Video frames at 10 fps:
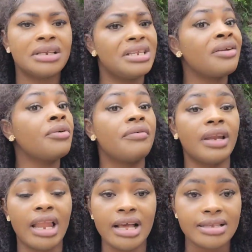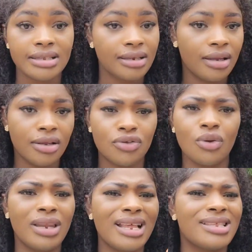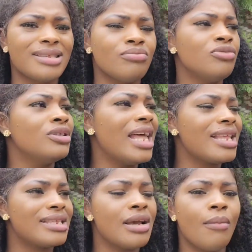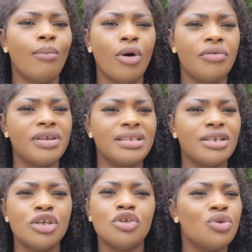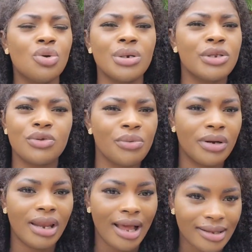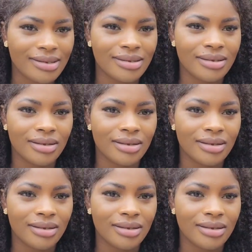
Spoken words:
They are not relaxing. So that's more reason you don't need to relax.